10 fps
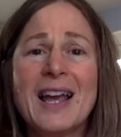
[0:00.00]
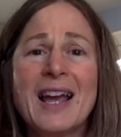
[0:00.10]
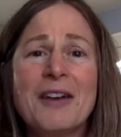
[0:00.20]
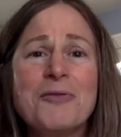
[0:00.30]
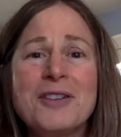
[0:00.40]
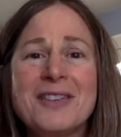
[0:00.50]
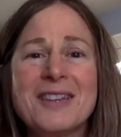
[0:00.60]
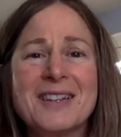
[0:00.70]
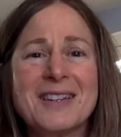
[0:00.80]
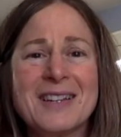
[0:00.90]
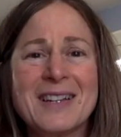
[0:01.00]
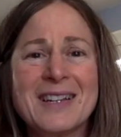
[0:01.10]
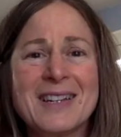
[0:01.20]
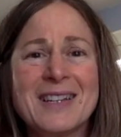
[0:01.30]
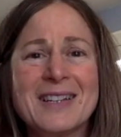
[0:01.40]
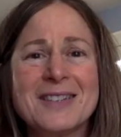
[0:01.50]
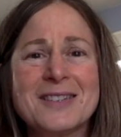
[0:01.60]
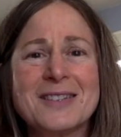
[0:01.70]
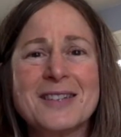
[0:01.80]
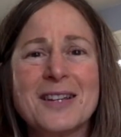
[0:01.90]
Everything
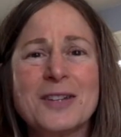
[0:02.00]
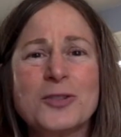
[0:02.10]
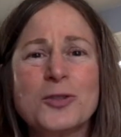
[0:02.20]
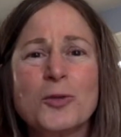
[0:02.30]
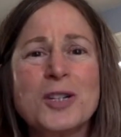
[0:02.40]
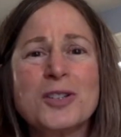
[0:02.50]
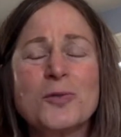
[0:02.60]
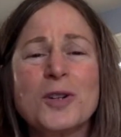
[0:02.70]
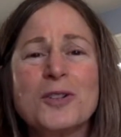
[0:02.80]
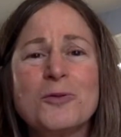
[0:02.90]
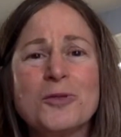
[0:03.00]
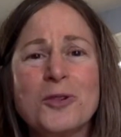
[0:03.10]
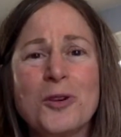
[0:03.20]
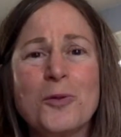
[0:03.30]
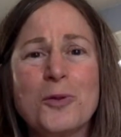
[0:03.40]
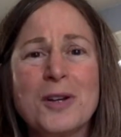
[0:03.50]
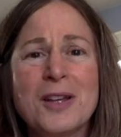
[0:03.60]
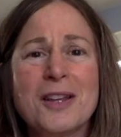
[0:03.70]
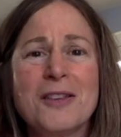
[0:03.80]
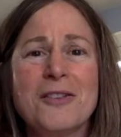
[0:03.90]
is a choice when you know
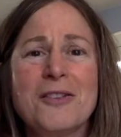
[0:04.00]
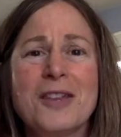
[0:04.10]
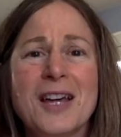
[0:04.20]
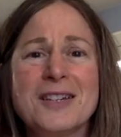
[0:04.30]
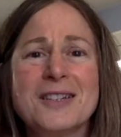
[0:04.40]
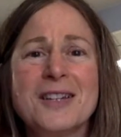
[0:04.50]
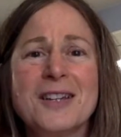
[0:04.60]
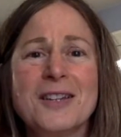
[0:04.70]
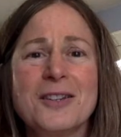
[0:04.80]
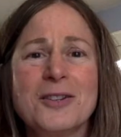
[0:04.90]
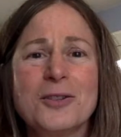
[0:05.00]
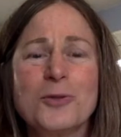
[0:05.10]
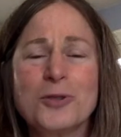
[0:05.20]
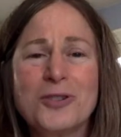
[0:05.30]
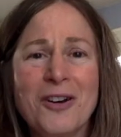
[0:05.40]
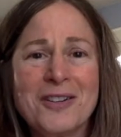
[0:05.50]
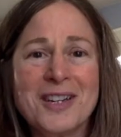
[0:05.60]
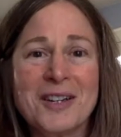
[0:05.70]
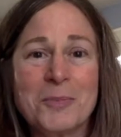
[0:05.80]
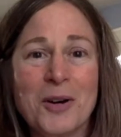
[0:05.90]
that you're
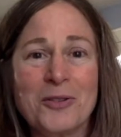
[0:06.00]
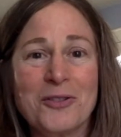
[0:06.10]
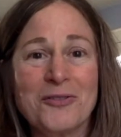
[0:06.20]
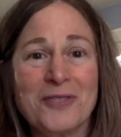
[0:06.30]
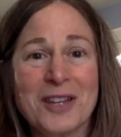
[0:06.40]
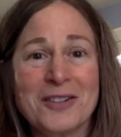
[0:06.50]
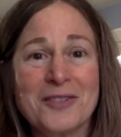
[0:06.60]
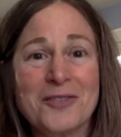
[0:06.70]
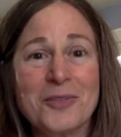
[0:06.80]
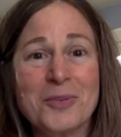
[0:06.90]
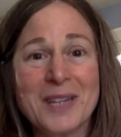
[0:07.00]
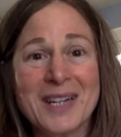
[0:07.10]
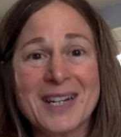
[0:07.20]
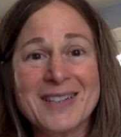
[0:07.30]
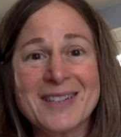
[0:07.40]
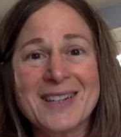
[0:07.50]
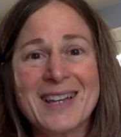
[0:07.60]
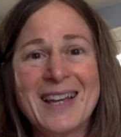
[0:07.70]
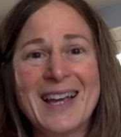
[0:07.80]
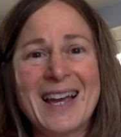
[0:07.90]
talking about the fate of the planet.
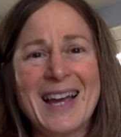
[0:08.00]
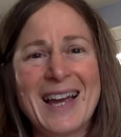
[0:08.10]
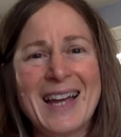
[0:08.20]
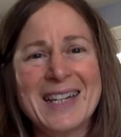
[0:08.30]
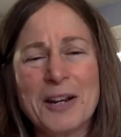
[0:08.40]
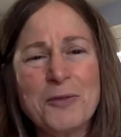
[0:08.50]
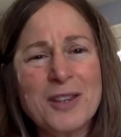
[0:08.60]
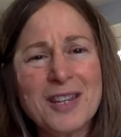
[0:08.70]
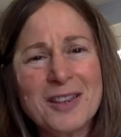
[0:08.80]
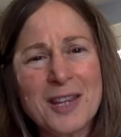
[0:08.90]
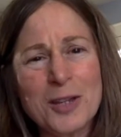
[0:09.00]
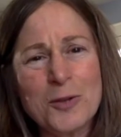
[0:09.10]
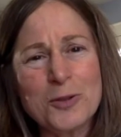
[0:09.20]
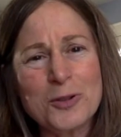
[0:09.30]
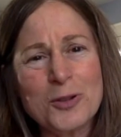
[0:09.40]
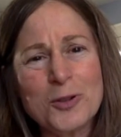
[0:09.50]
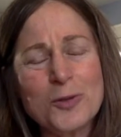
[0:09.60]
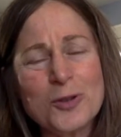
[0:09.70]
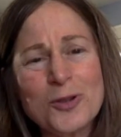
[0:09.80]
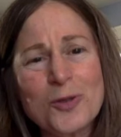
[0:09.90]
And everything that you can do
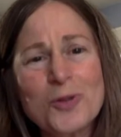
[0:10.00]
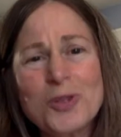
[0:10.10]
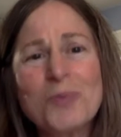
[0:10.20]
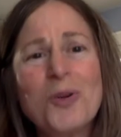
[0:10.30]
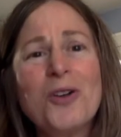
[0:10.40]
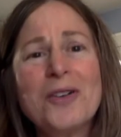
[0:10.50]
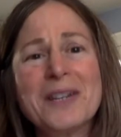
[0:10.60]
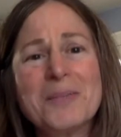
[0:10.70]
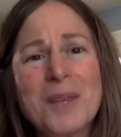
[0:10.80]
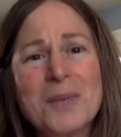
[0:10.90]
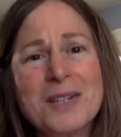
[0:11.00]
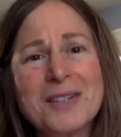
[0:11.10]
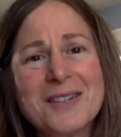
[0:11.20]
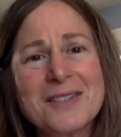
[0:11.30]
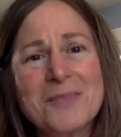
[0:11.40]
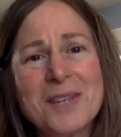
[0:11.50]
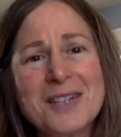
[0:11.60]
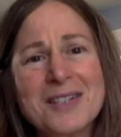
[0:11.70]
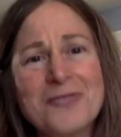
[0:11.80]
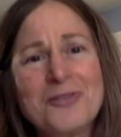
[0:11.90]
is so small and maybe doesn't make
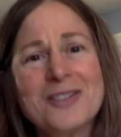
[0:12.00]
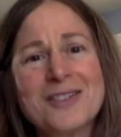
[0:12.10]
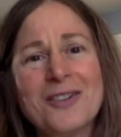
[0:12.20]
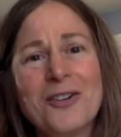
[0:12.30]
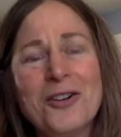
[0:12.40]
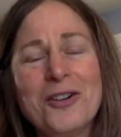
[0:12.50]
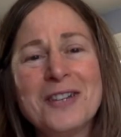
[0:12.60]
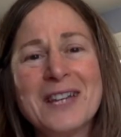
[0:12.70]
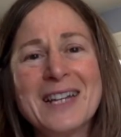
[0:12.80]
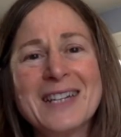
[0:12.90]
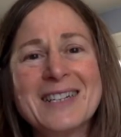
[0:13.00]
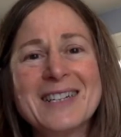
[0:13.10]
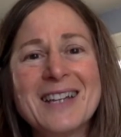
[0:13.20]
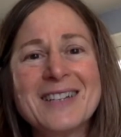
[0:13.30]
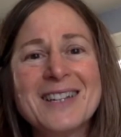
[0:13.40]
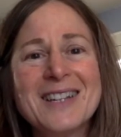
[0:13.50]
a difference at all, and yet